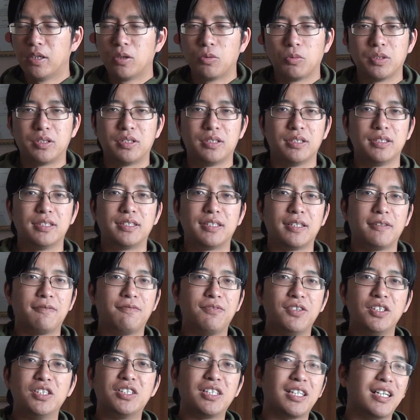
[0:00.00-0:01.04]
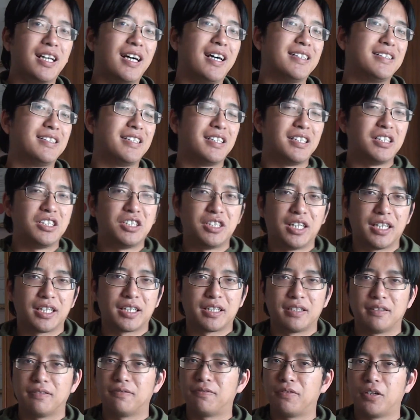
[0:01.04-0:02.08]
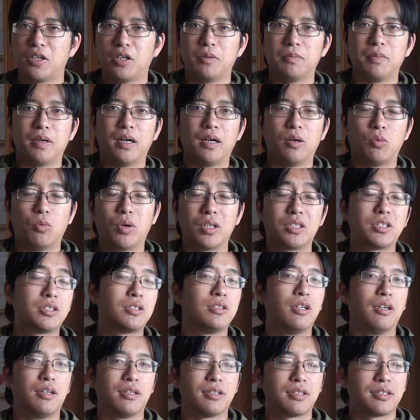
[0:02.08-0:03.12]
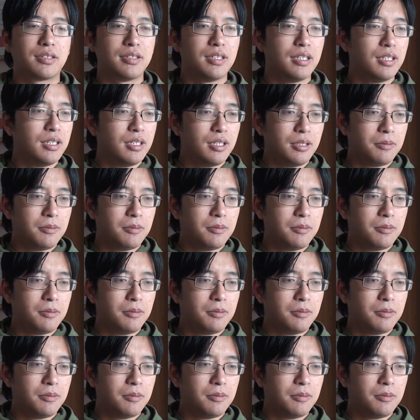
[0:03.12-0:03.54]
which is the Vigilante jacket from Watch Dogs.